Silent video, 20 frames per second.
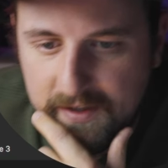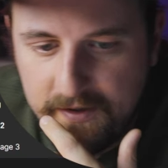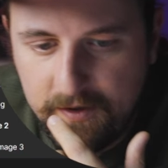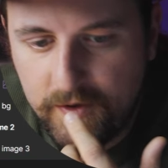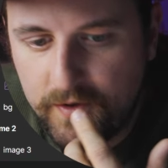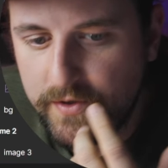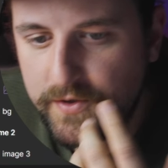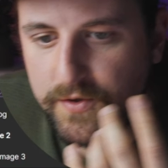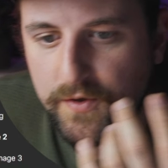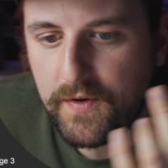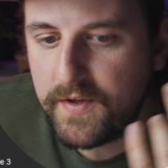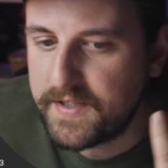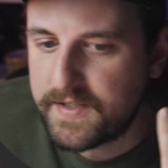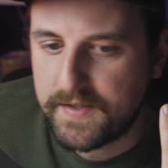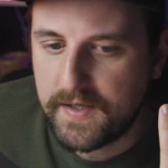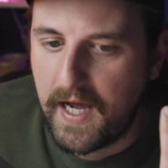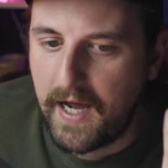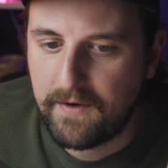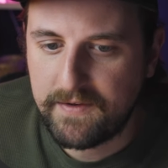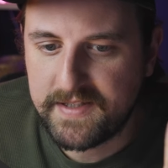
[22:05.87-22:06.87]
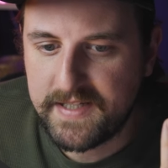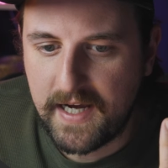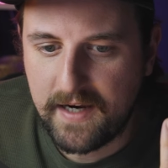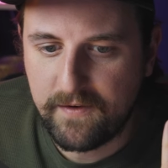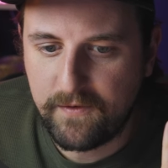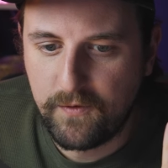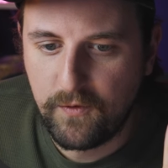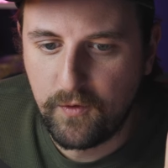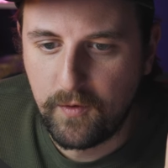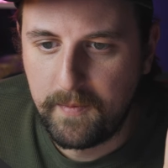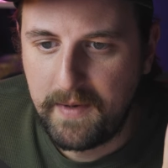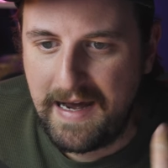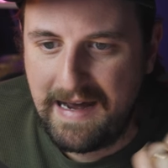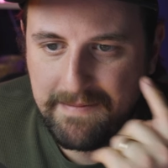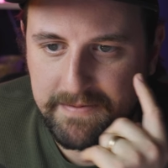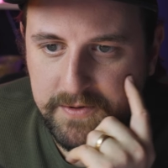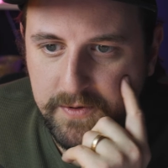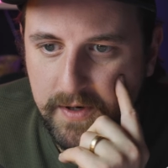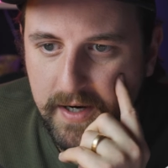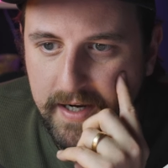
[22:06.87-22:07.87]
And you could do this outside of Google
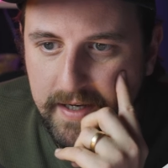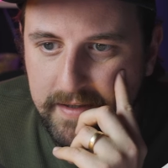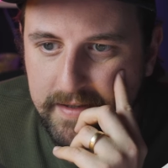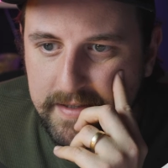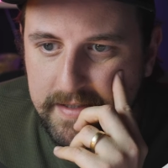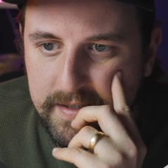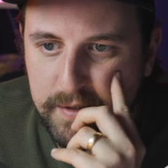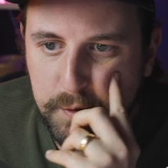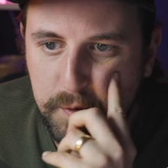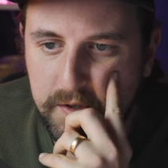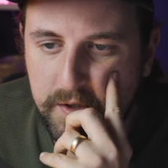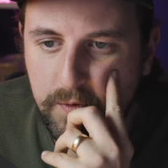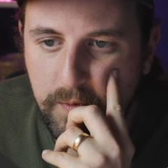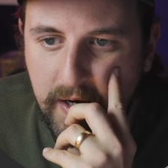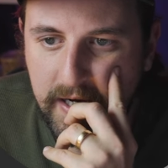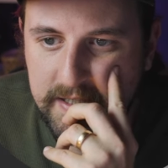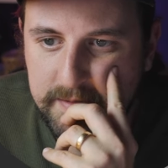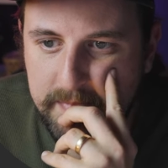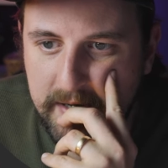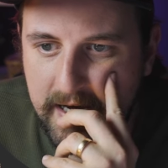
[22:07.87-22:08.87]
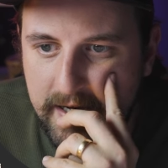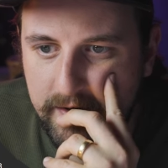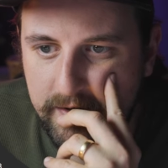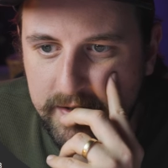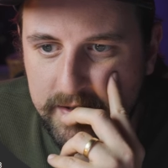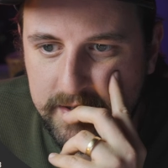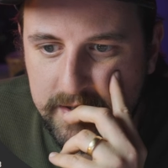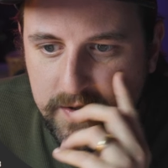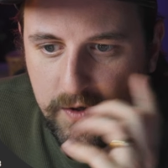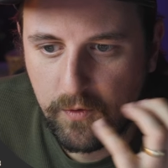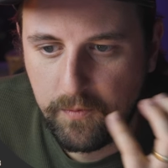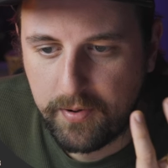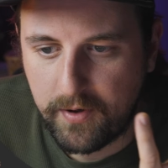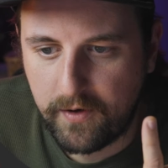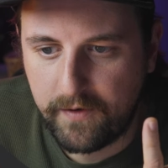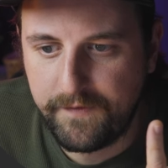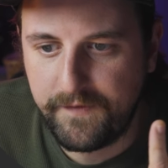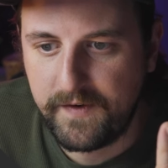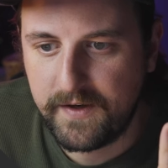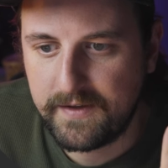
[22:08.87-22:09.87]
Maps, right? This UX pattern is so
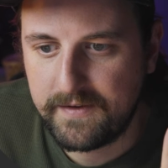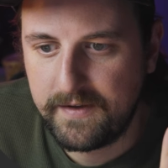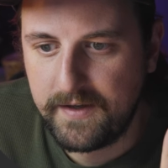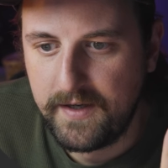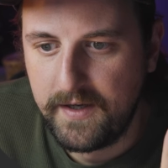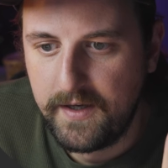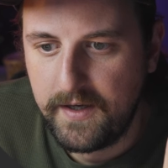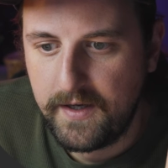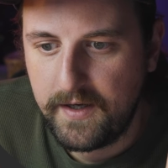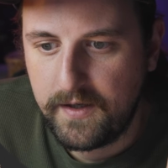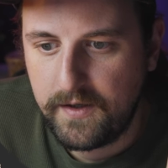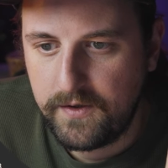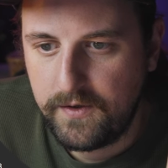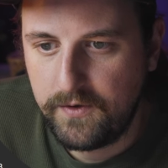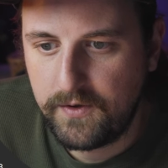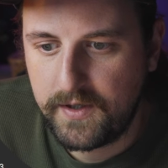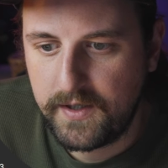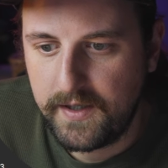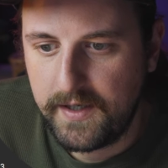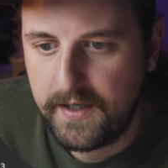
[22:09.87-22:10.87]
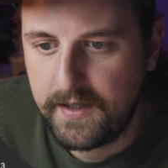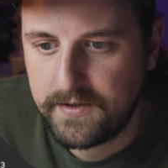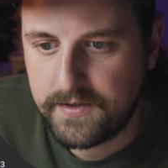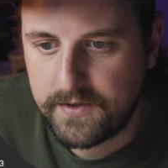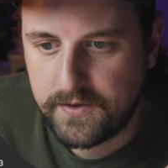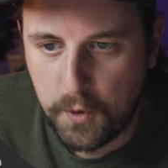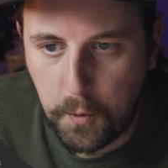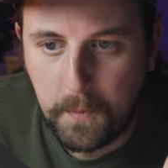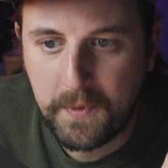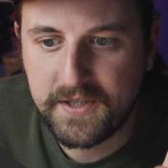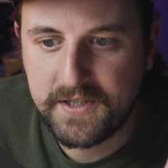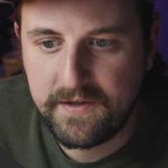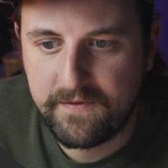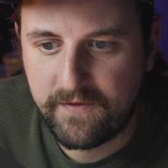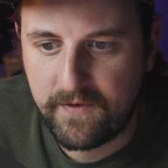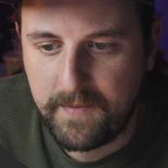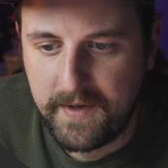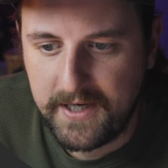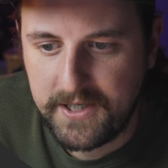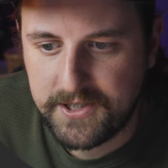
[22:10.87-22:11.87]
perfect. You can get so much
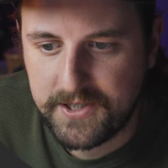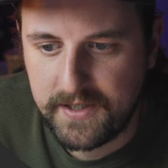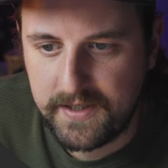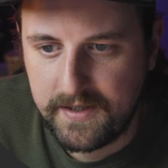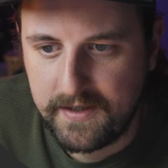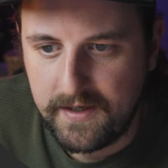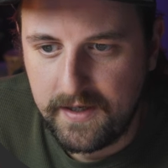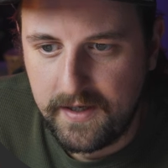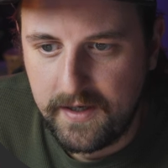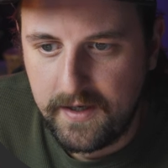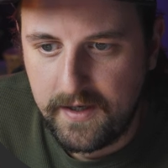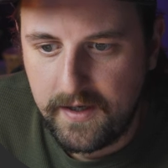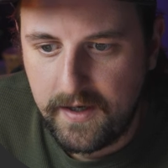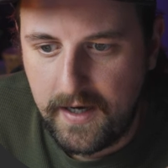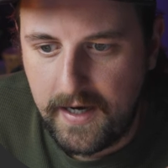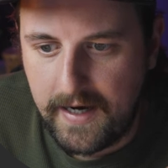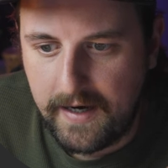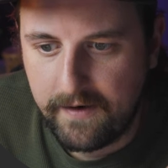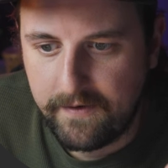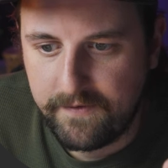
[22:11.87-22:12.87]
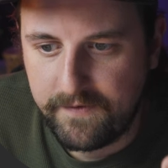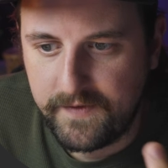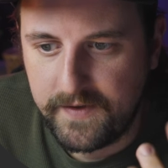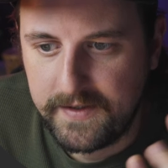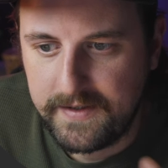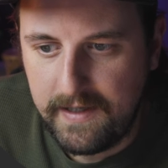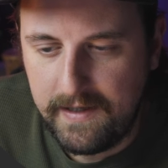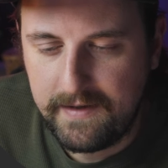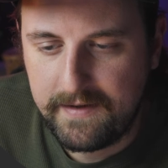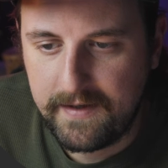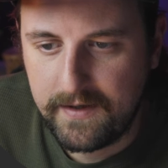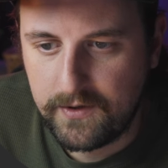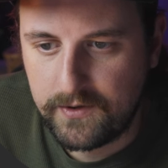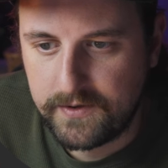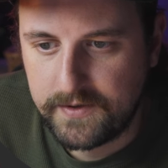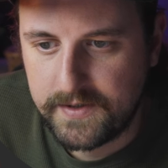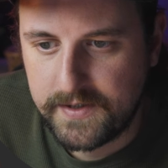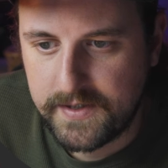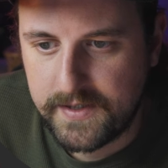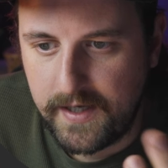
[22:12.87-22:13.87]
information out of the
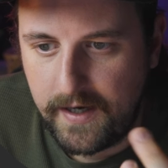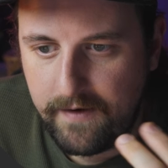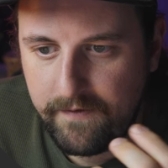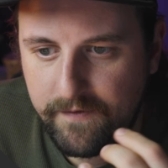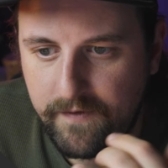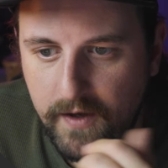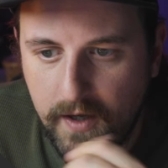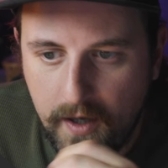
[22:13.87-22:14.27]
detailed stuff